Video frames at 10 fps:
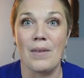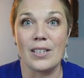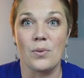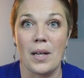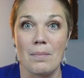
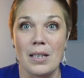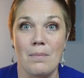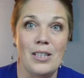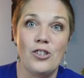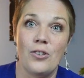that's what I'm going to
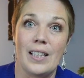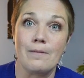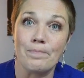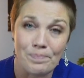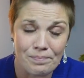be shooting.
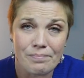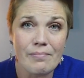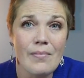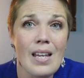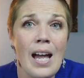
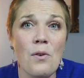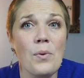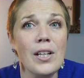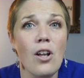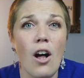I
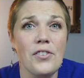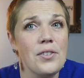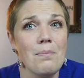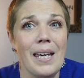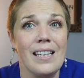will
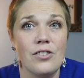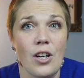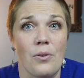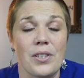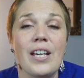also make
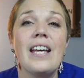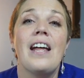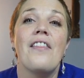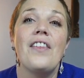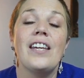note
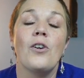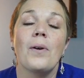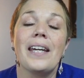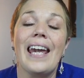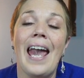that
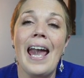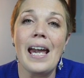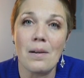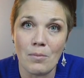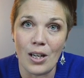your
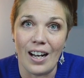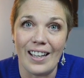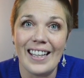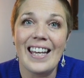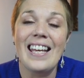
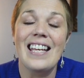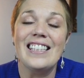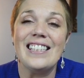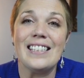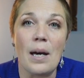camera,
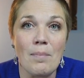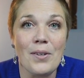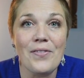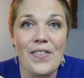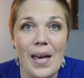some
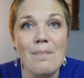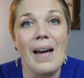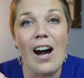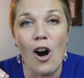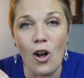of them
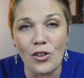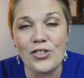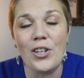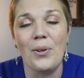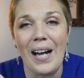
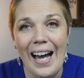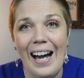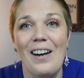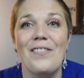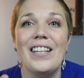also
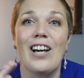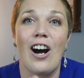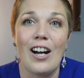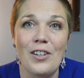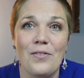have an
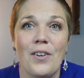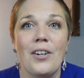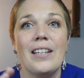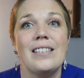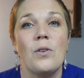
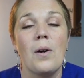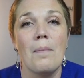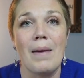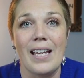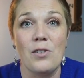autofocus or a
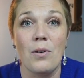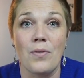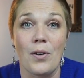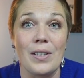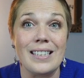manual
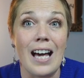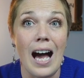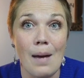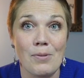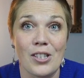focus
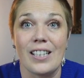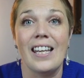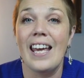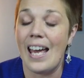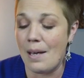
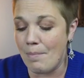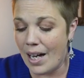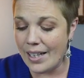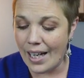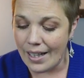option. And
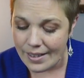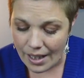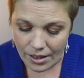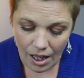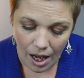mine has
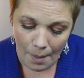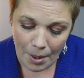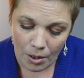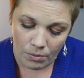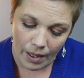a knob
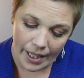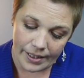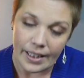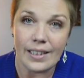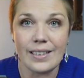
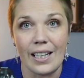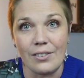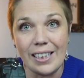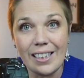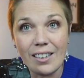right
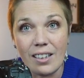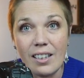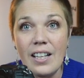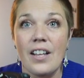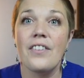down
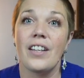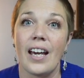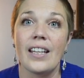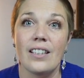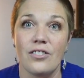here that
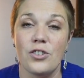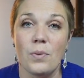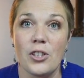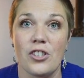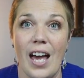I can
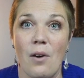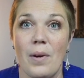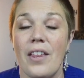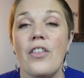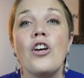switch that
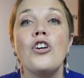with.